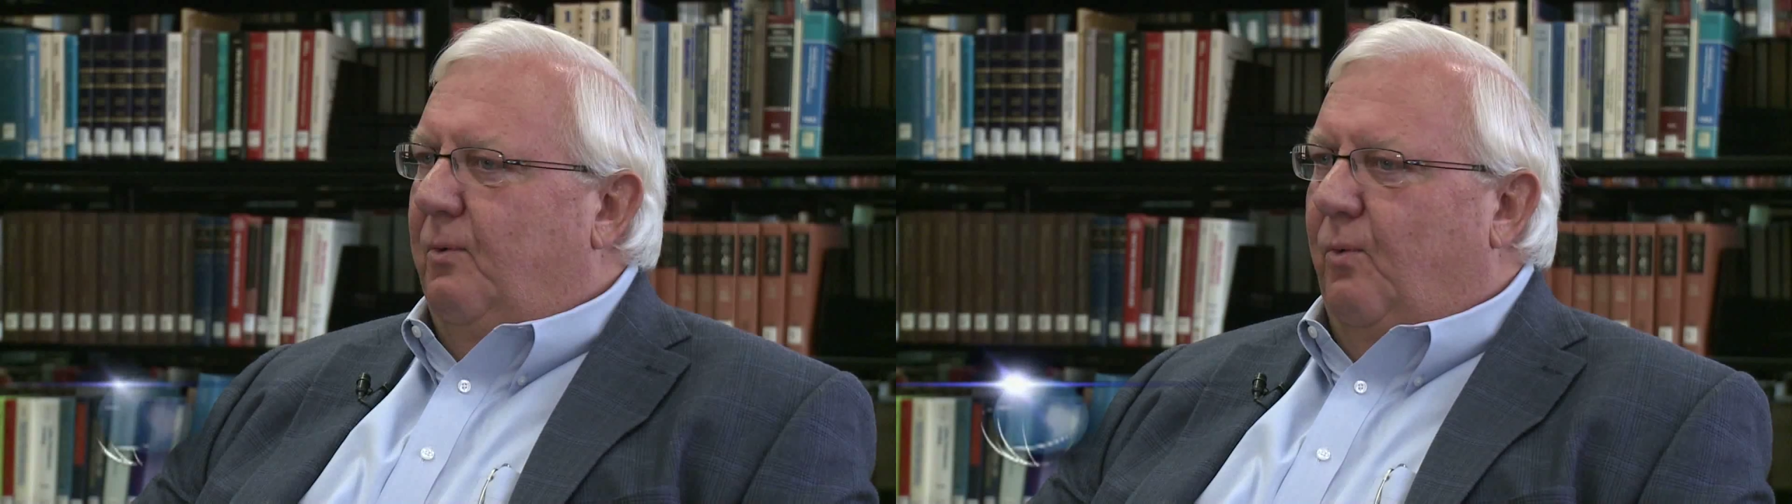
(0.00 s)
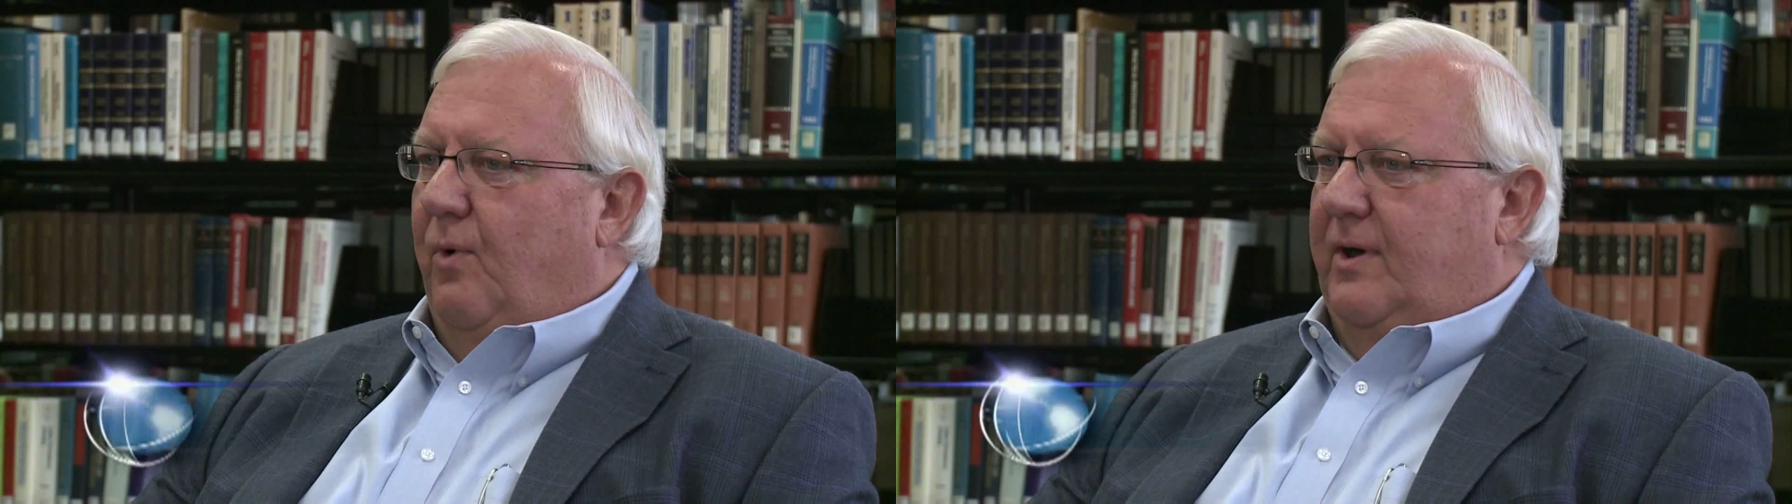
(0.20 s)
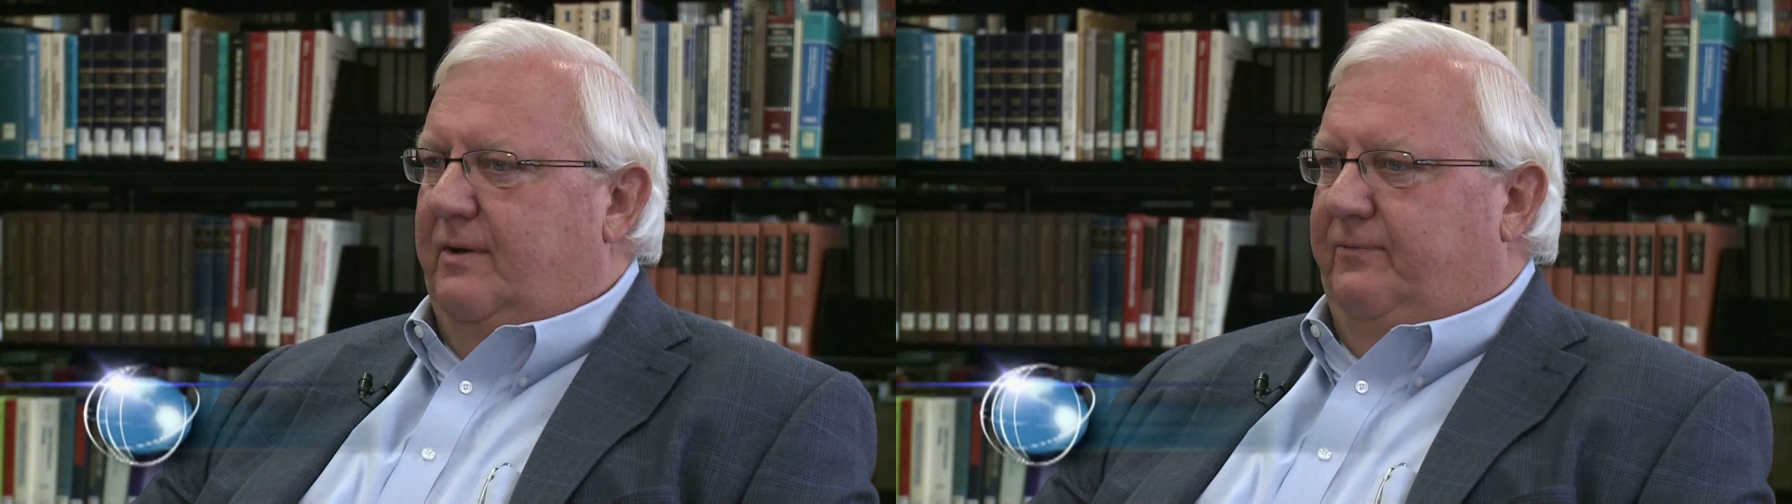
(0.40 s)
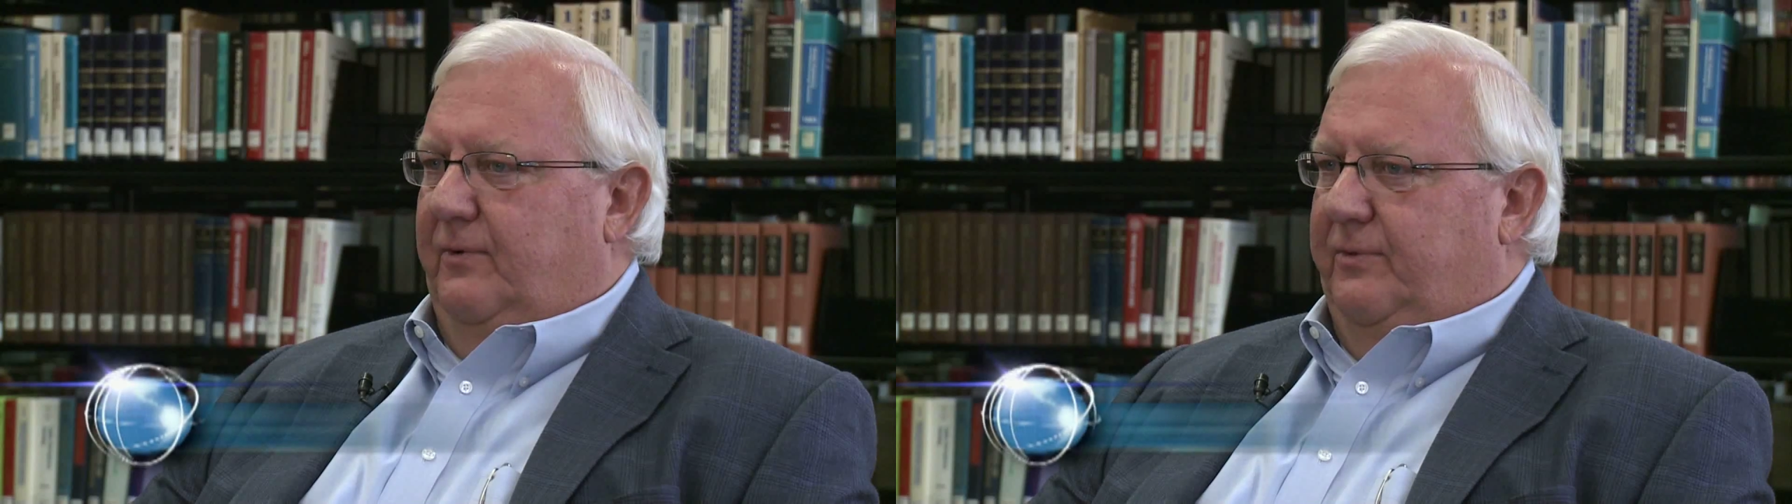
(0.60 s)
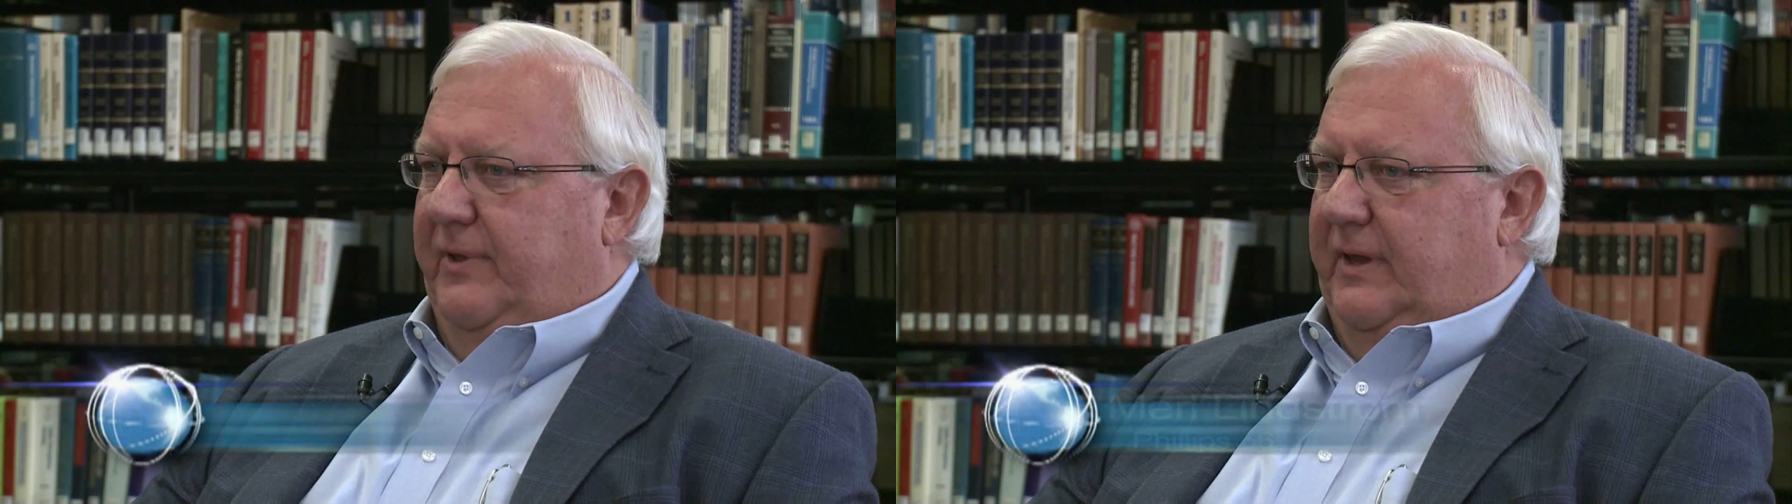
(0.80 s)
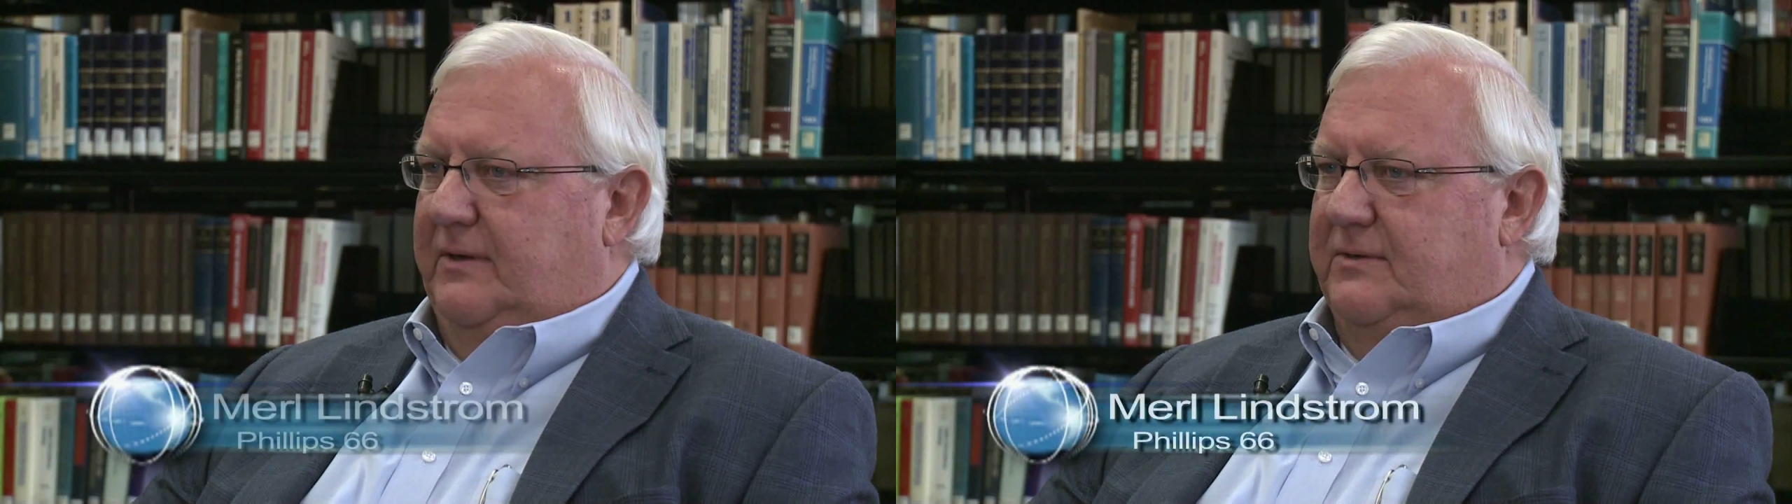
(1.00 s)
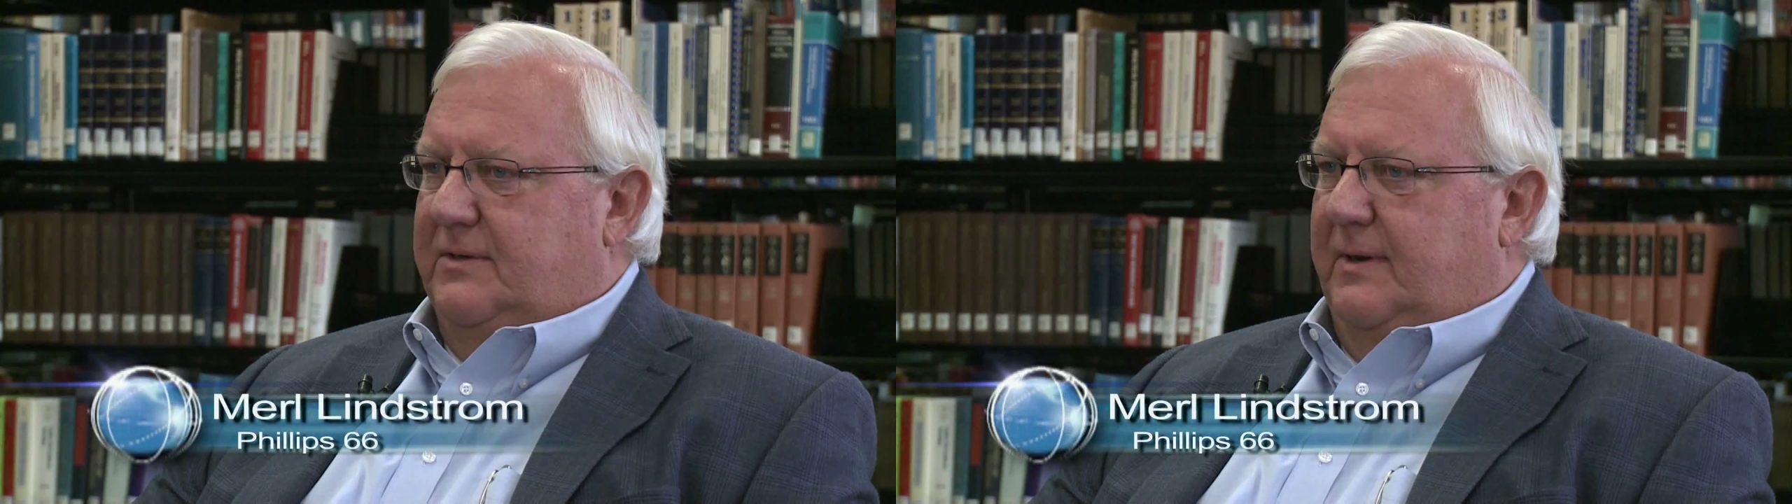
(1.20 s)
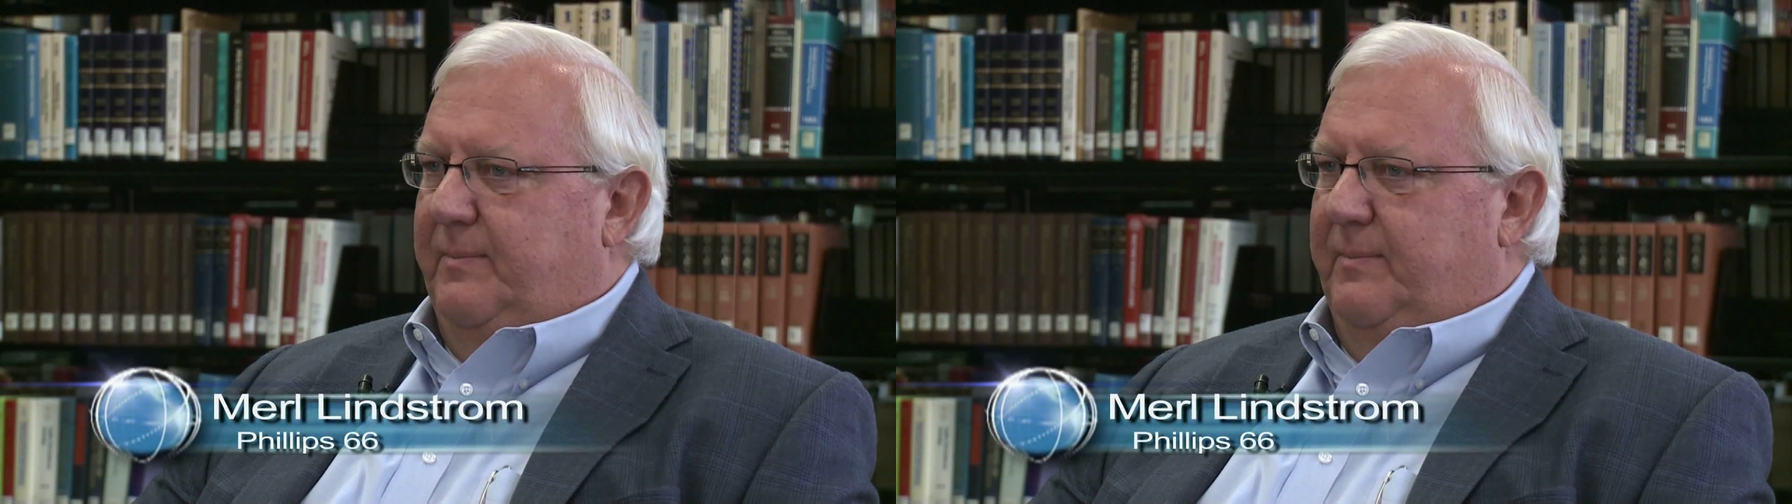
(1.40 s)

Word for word: wonderful things that